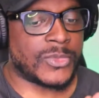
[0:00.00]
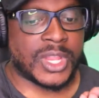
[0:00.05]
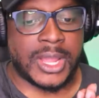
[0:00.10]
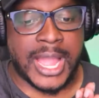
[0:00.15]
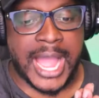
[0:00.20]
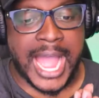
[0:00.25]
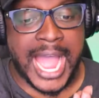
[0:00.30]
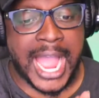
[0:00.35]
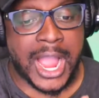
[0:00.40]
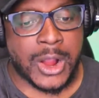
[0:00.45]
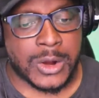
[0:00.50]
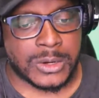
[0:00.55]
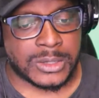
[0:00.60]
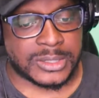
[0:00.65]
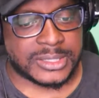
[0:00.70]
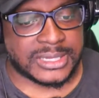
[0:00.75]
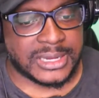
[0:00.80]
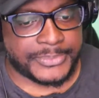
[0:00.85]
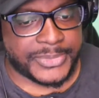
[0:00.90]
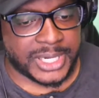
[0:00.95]
I heard
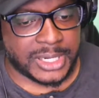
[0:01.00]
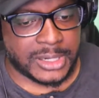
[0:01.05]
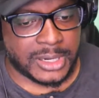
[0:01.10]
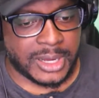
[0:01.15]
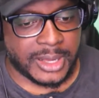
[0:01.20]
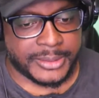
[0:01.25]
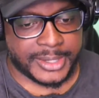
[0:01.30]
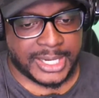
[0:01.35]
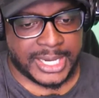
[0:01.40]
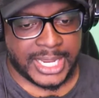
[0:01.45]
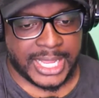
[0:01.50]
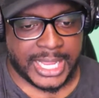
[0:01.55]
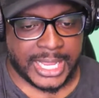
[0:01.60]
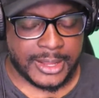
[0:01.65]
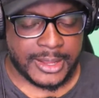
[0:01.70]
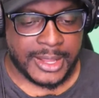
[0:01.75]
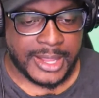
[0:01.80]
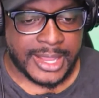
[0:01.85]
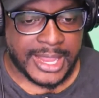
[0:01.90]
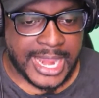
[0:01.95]
something the other day,
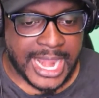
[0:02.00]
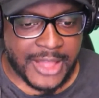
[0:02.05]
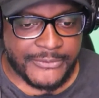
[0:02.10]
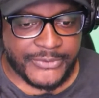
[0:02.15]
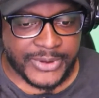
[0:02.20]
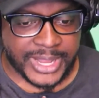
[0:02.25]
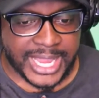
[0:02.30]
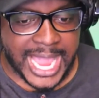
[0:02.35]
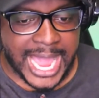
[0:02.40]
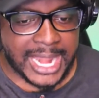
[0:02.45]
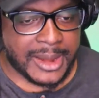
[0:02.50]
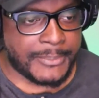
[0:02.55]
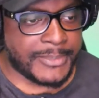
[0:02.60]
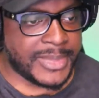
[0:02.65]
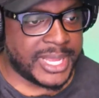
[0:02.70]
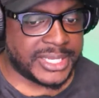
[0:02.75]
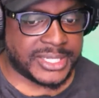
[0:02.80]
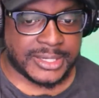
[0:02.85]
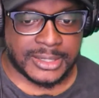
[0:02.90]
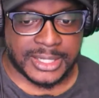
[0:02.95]
and I forgot to
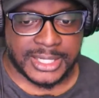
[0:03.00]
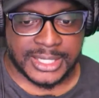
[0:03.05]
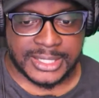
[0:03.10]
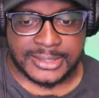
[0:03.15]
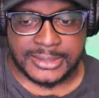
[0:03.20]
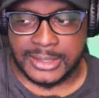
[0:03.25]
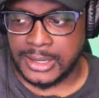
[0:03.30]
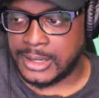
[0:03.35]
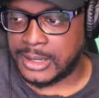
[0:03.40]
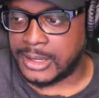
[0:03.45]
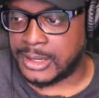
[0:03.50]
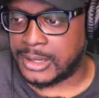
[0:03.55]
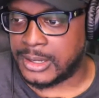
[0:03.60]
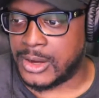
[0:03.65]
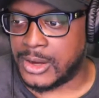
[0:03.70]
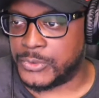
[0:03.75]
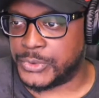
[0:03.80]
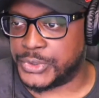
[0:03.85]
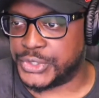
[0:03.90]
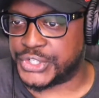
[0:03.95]
mention this
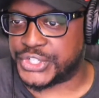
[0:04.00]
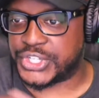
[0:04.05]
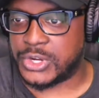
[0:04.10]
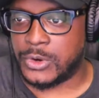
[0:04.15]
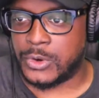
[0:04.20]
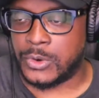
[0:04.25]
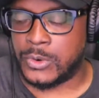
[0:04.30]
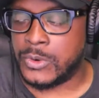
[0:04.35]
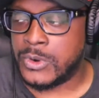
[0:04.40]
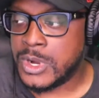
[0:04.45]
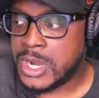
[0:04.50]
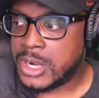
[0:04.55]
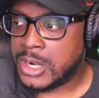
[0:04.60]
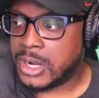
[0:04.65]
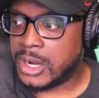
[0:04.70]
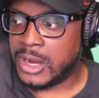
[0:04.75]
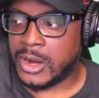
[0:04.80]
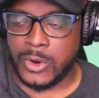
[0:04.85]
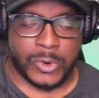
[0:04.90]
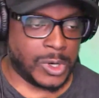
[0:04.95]
on the show
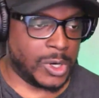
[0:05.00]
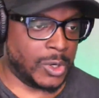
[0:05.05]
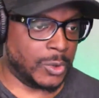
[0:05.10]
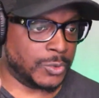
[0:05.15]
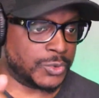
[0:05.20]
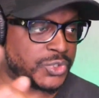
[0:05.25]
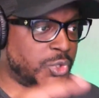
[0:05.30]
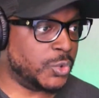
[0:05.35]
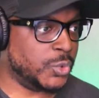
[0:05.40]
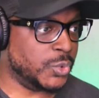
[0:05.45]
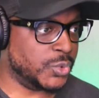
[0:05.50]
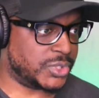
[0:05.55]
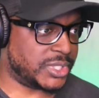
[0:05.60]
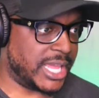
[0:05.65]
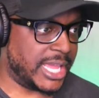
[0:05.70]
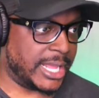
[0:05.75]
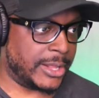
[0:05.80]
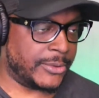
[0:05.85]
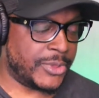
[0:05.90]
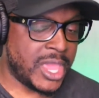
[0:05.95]
on
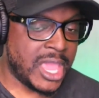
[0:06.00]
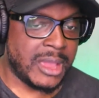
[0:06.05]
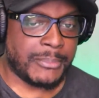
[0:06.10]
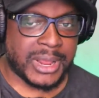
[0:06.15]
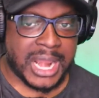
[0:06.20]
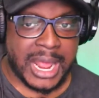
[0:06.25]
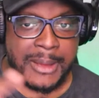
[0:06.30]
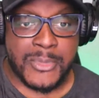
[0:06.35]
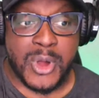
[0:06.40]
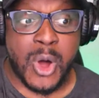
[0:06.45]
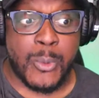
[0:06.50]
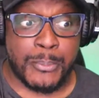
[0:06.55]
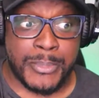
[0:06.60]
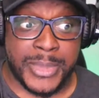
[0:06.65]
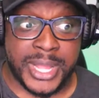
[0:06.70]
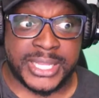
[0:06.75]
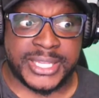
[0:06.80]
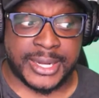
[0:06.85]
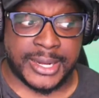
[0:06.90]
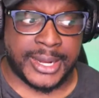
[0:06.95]
Tuesday, but I'm going to
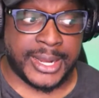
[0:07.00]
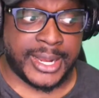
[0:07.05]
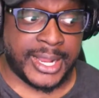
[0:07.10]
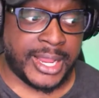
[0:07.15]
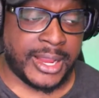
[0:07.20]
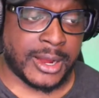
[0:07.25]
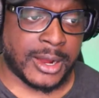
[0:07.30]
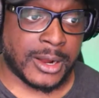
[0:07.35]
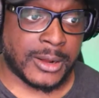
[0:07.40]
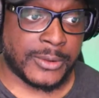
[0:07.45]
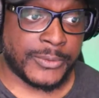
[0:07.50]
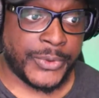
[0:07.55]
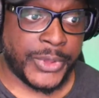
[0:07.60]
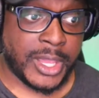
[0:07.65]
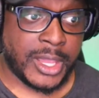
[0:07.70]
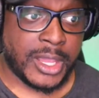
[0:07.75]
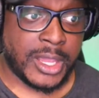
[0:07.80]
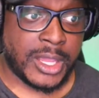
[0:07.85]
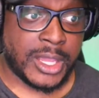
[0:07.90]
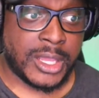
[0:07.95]
mention it here.
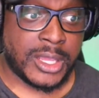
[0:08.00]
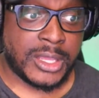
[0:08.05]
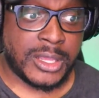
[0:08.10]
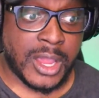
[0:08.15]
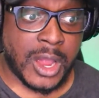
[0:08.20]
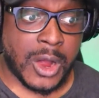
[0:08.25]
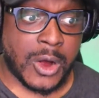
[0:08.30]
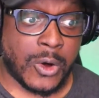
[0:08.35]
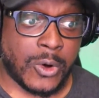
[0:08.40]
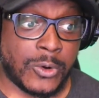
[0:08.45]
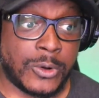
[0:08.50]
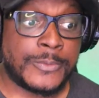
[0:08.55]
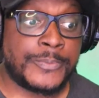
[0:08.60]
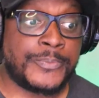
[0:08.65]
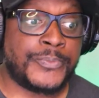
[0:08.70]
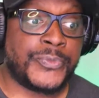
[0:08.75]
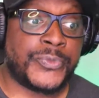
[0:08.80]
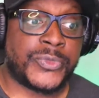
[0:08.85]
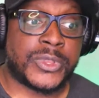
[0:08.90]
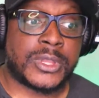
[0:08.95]
Yo,
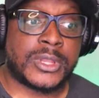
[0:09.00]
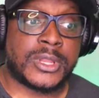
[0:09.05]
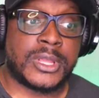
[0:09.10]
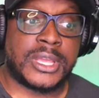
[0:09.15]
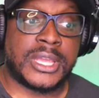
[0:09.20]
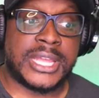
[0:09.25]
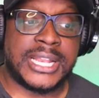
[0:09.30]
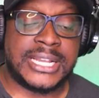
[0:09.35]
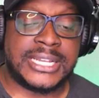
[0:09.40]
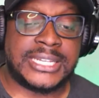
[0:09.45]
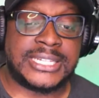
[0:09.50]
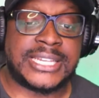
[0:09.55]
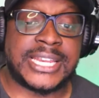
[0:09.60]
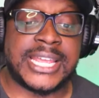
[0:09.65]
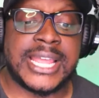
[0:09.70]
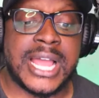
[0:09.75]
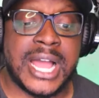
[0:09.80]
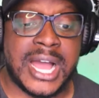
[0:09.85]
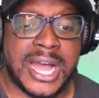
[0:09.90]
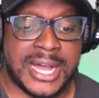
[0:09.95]

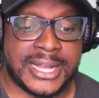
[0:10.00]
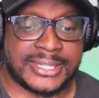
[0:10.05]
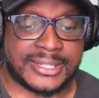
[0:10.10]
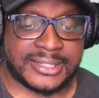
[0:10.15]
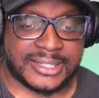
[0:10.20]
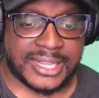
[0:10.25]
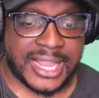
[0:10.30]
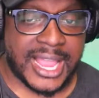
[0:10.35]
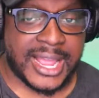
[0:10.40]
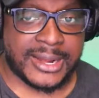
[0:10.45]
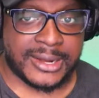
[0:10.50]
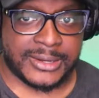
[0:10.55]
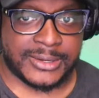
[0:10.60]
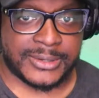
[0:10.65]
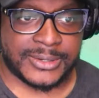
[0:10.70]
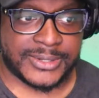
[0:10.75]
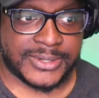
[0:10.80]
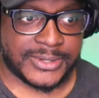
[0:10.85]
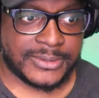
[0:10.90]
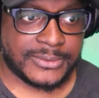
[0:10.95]
Deion
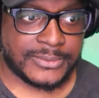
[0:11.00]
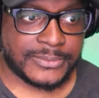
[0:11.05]
Sanders